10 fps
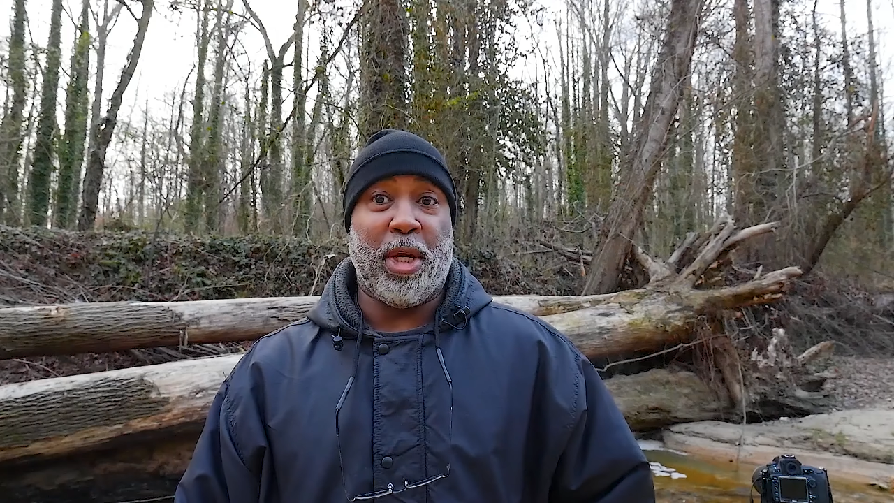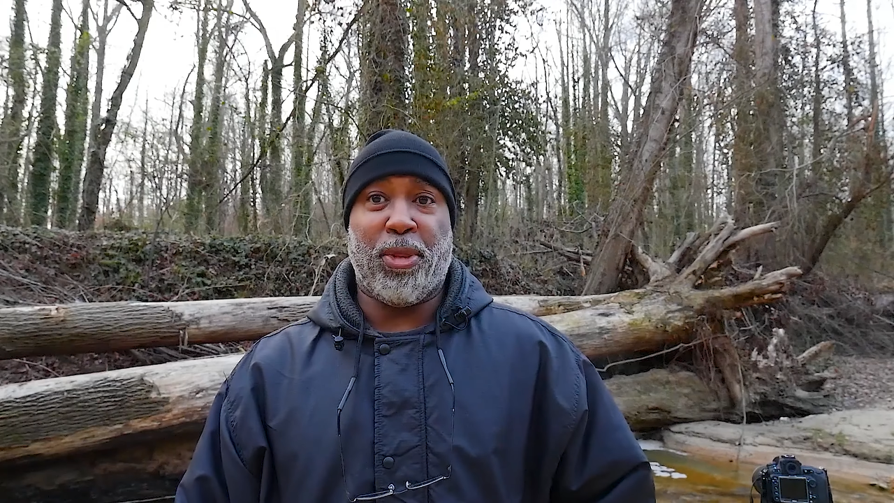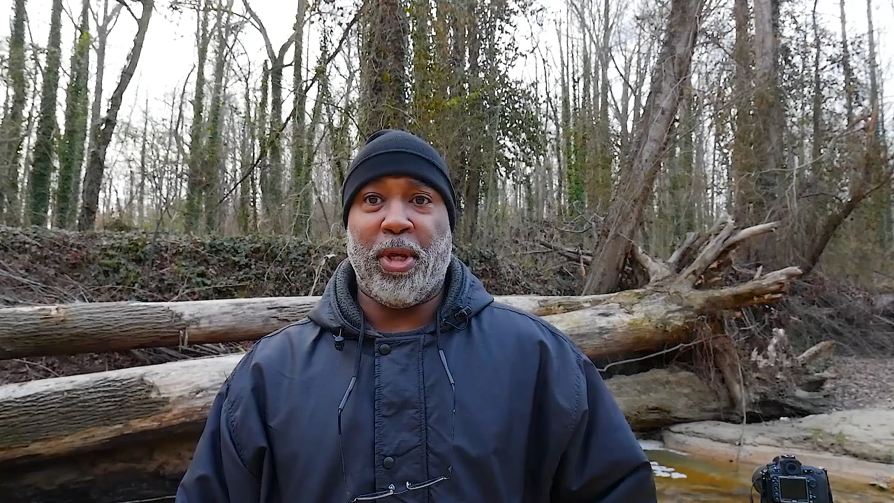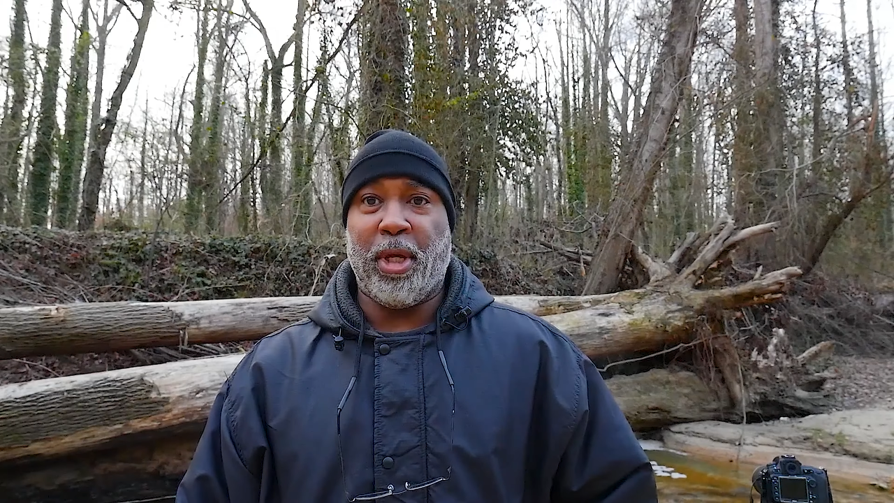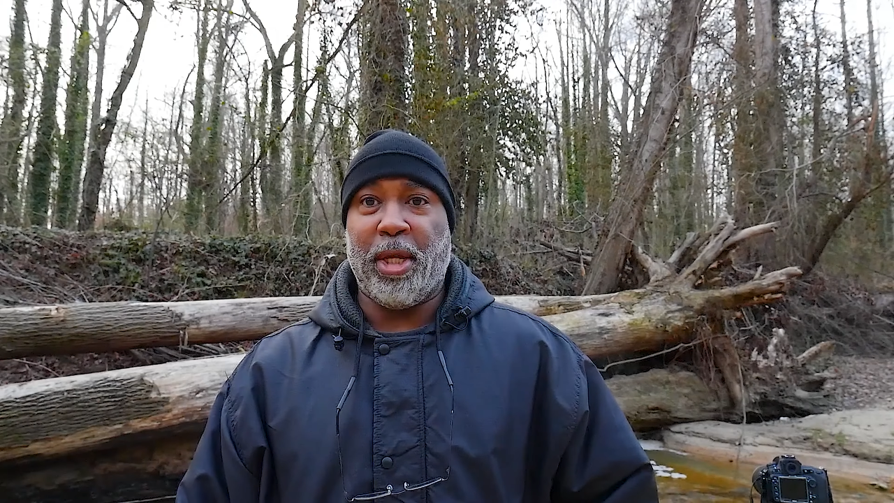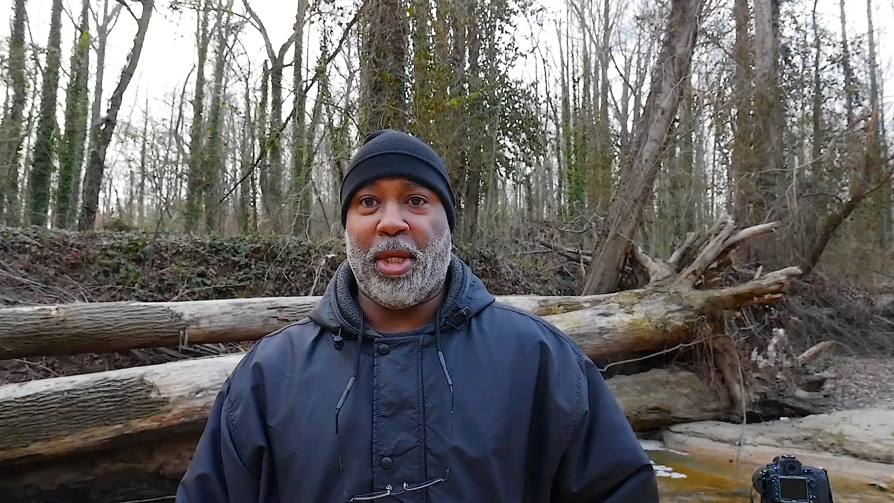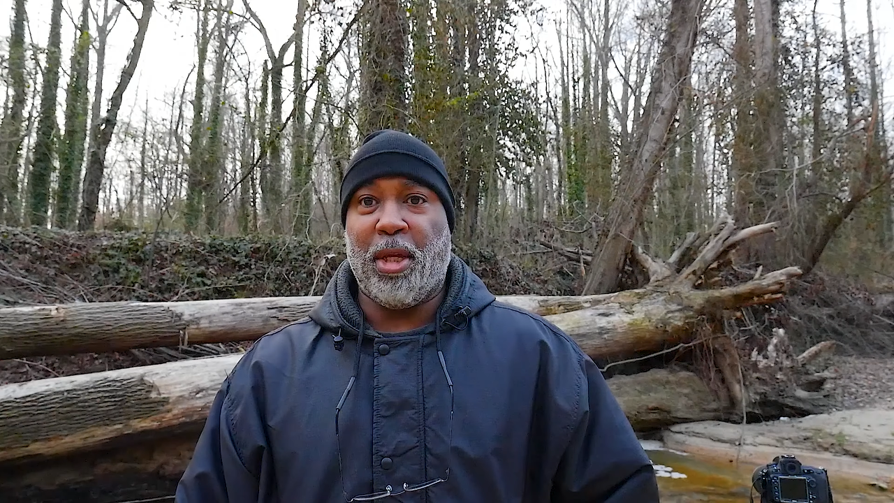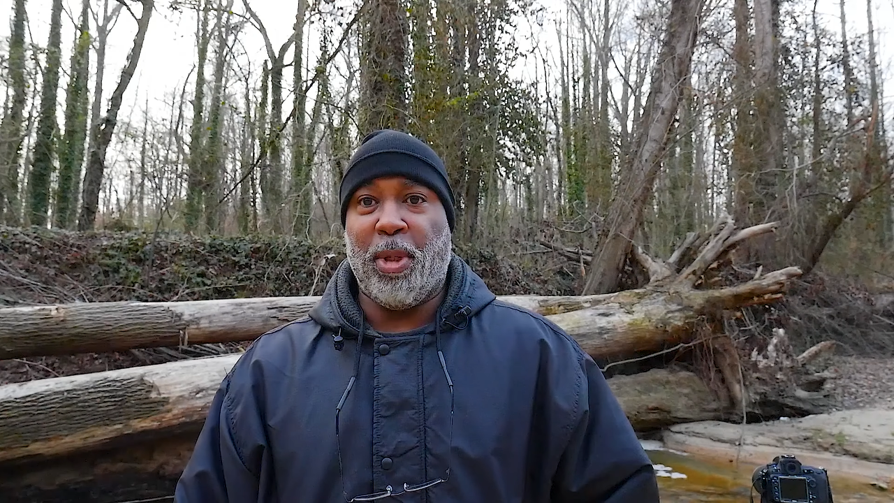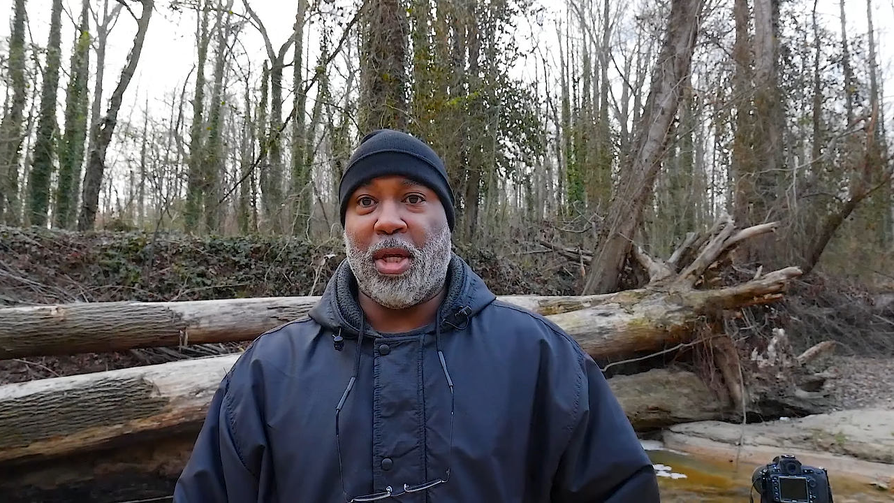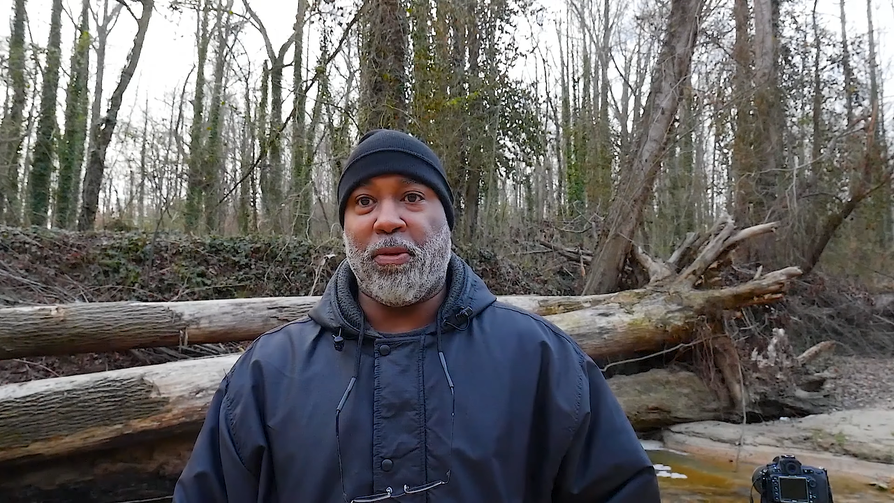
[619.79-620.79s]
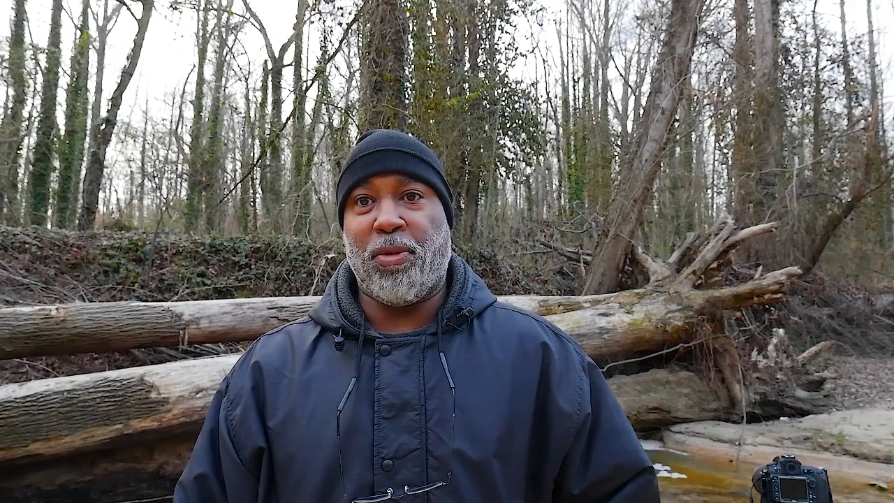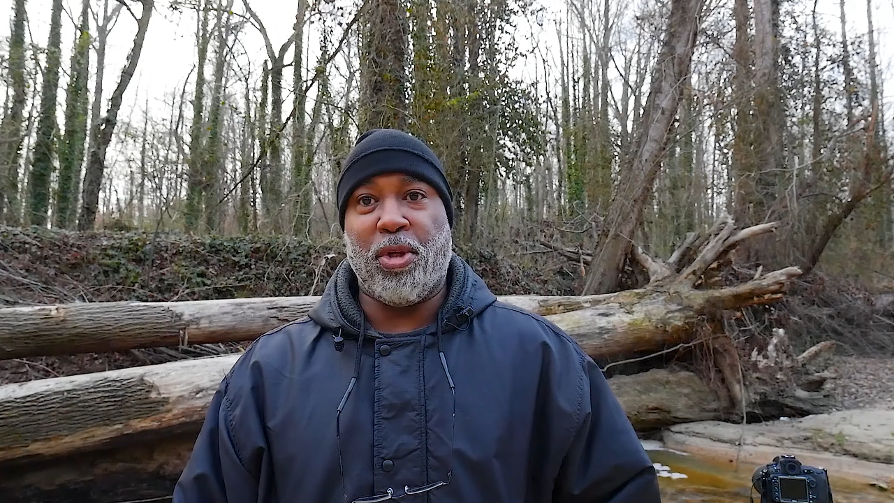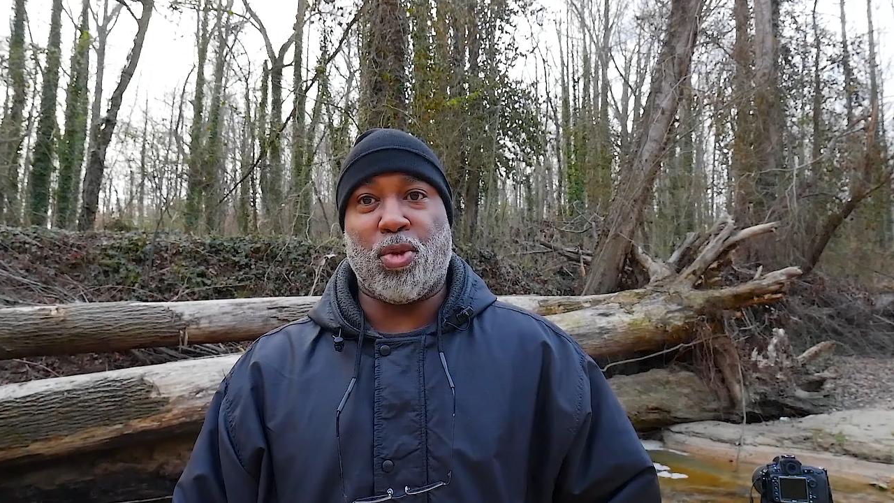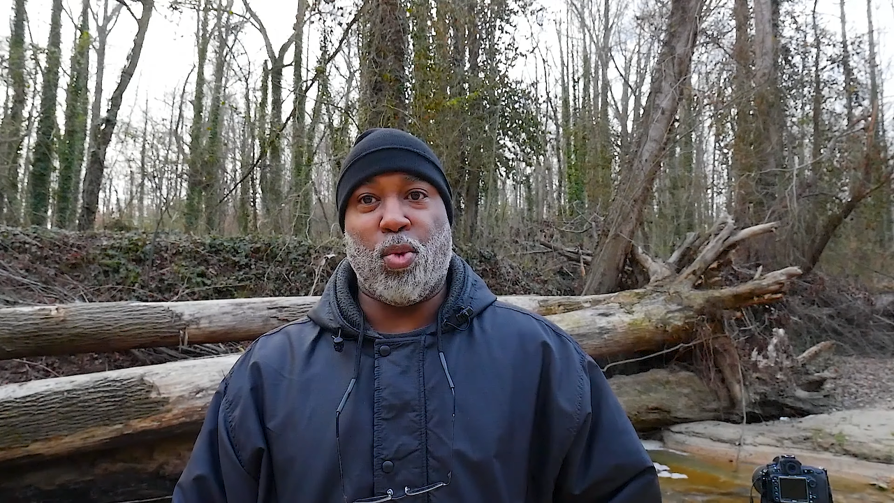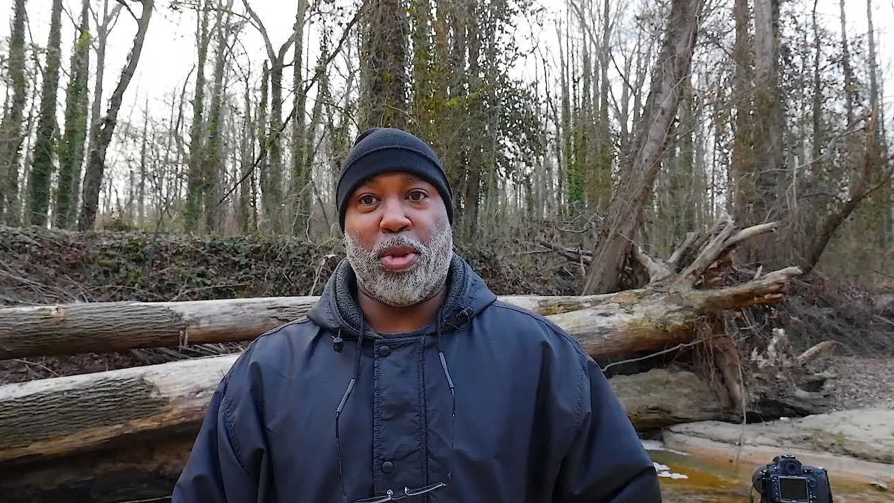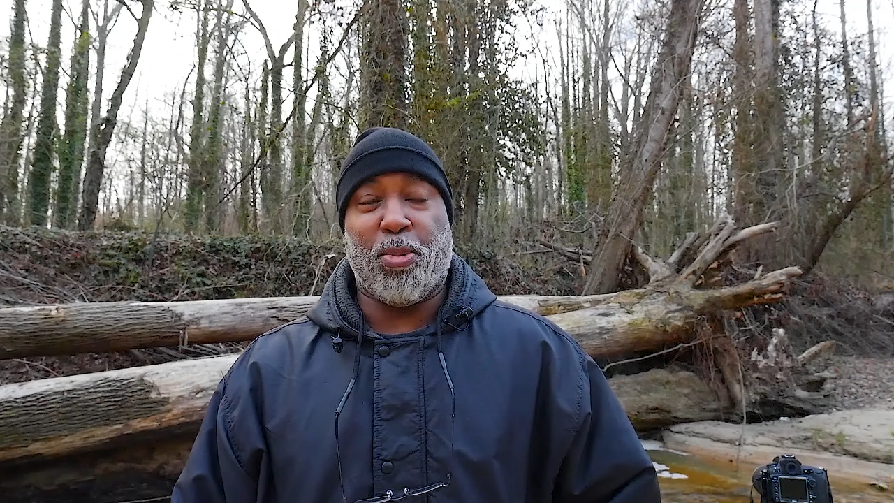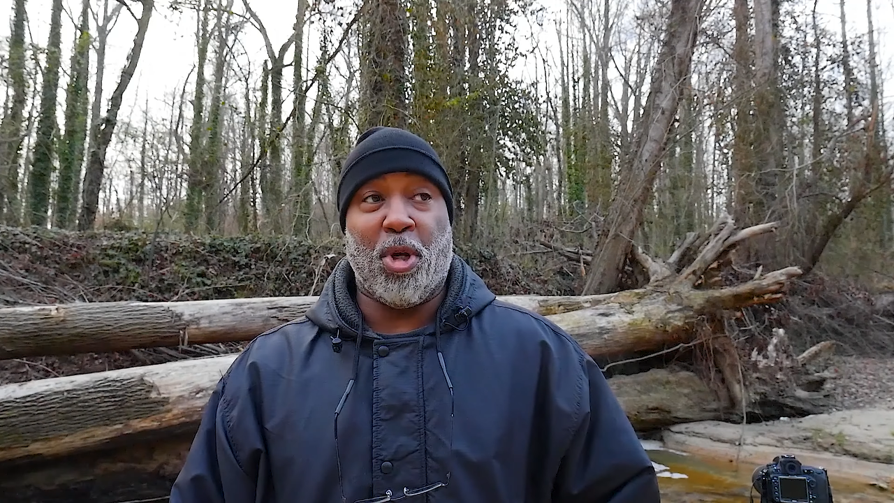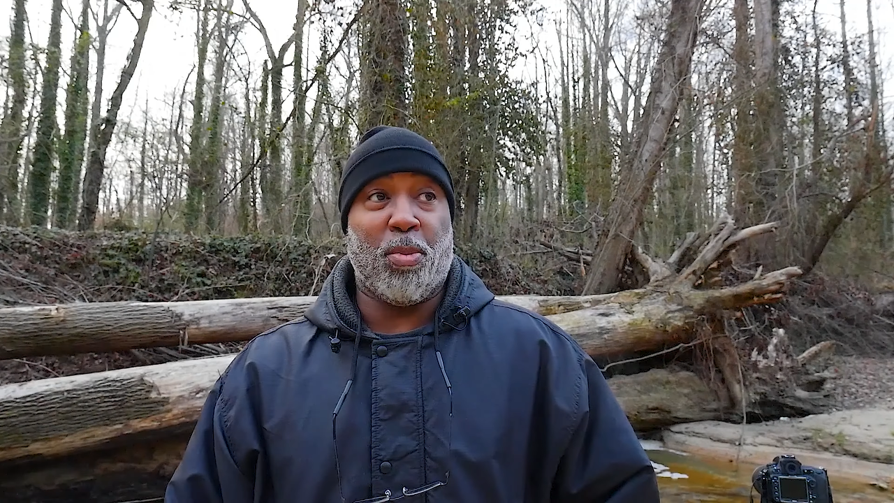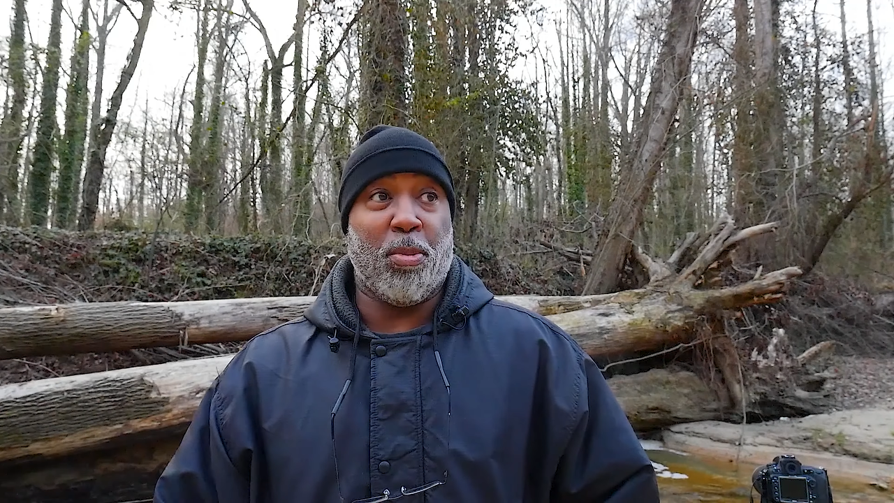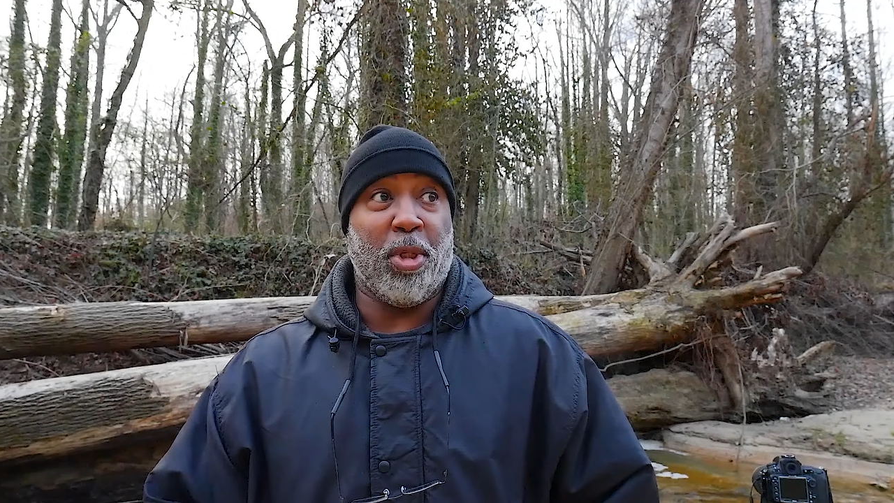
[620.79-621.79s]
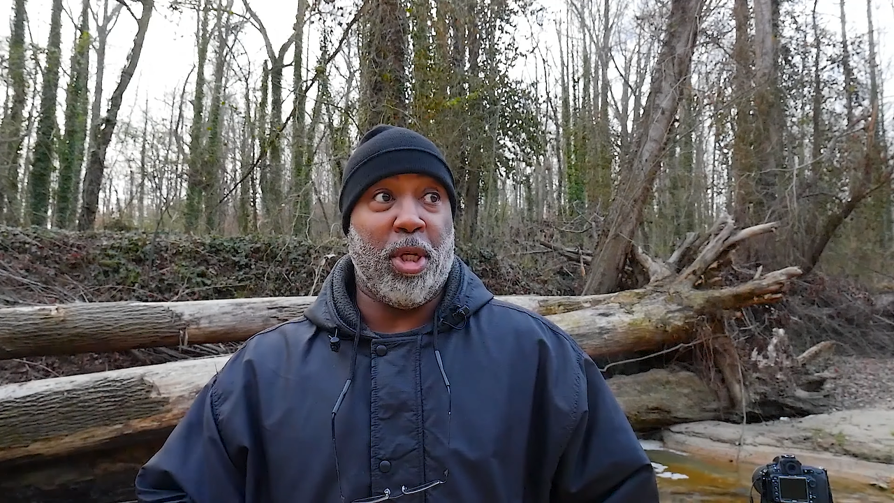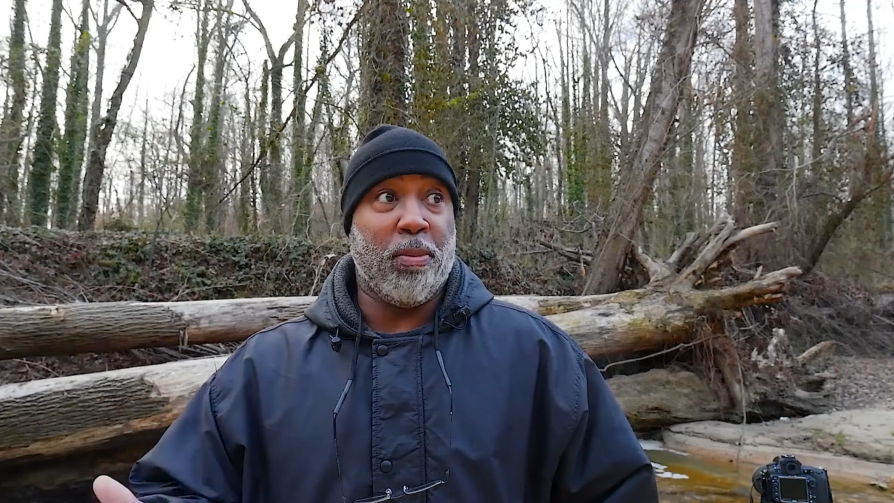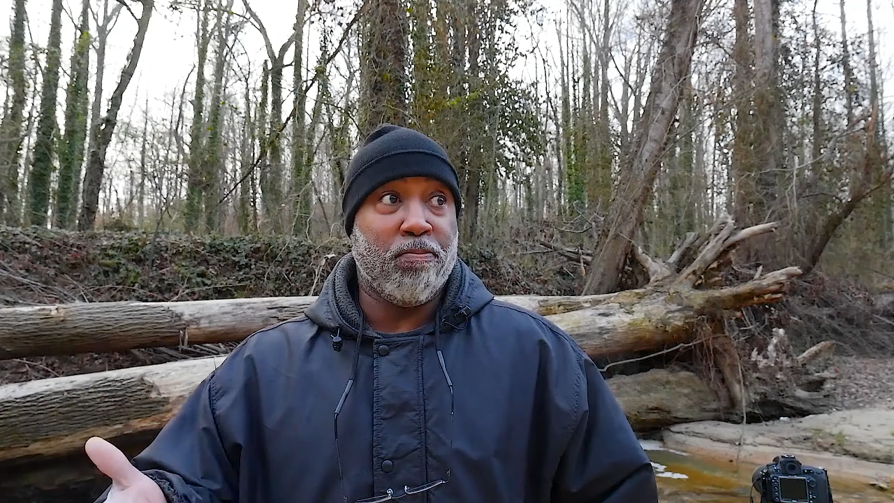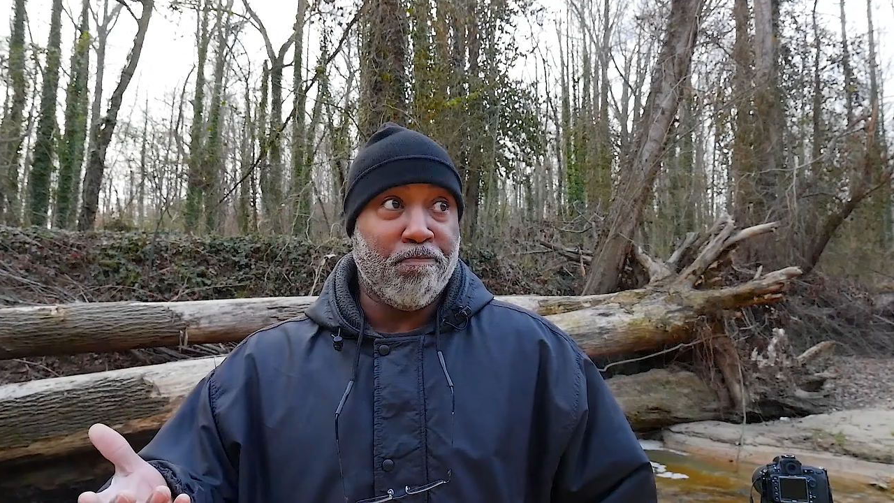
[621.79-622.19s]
I think I came out of this with probably